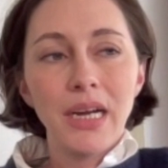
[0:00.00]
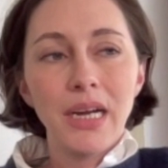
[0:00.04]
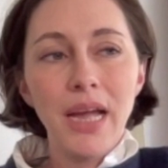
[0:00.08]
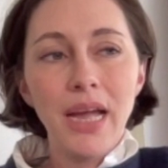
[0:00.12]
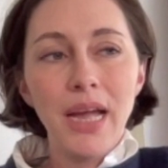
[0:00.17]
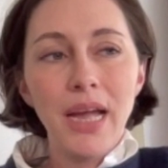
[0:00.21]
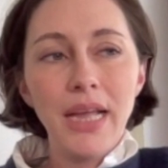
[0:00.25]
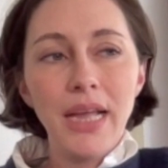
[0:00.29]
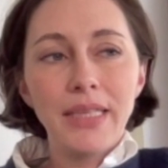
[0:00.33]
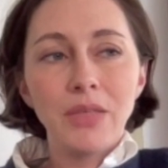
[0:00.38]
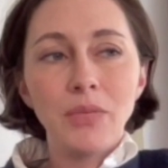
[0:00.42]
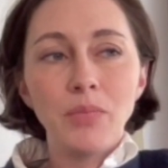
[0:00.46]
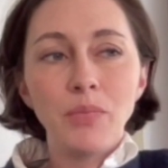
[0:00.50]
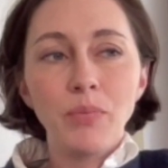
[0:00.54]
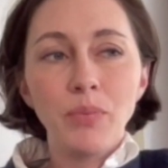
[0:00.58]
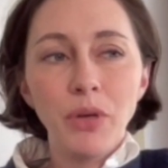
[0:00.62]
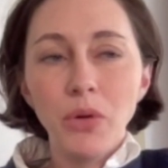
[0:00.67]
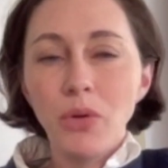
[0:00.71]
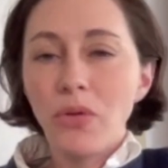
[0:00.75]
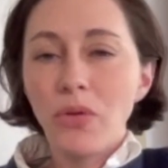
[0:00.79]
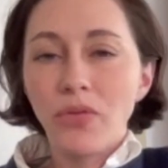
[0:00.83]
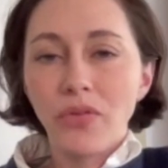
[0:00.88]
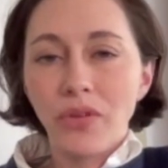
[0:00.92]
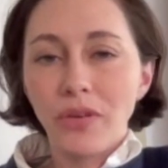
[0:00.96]
it's
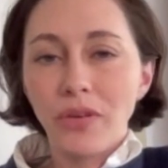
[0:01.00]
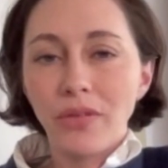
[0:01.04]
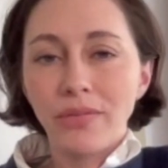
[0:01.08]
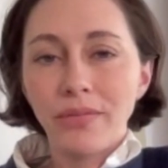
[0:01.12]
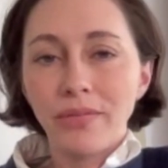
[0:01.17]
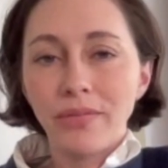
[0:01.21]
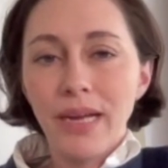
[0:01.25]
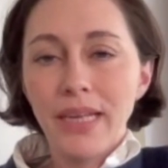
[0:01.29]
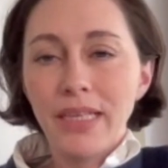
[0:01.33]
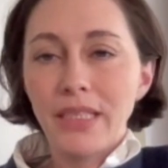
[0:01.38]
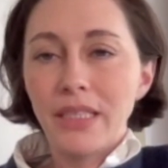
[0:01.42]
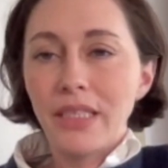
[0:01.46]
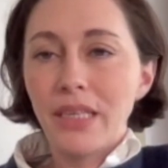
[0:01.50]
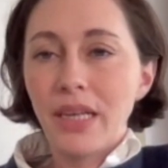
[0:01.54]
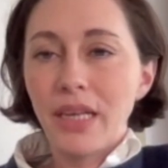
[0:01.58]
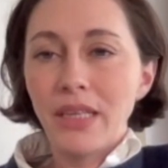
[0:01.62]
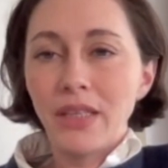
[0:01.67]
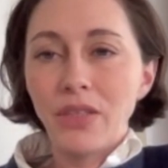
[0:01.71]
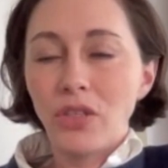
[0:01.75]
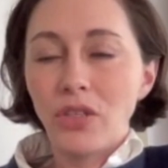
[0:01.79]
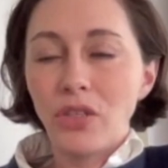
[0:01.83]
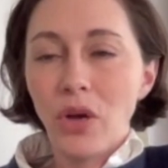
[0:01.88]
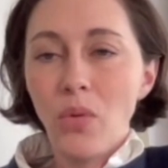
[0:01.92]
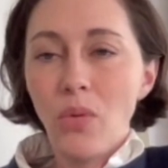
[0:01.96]
beautiful. It's done
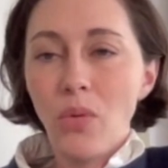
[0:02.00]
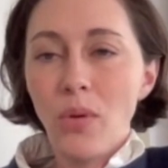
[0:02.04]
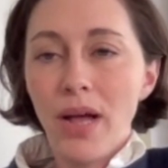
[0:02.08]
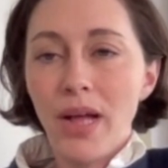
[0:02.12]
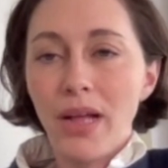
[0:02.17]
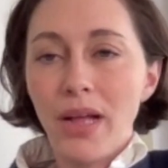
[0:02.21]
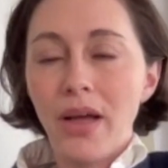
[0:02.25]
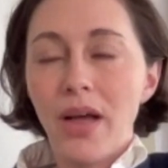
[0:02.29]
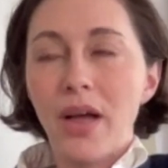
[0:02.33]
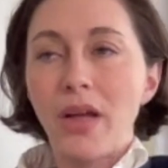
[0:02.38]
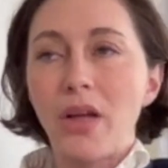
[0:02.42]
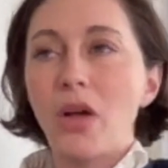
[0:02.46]
so well.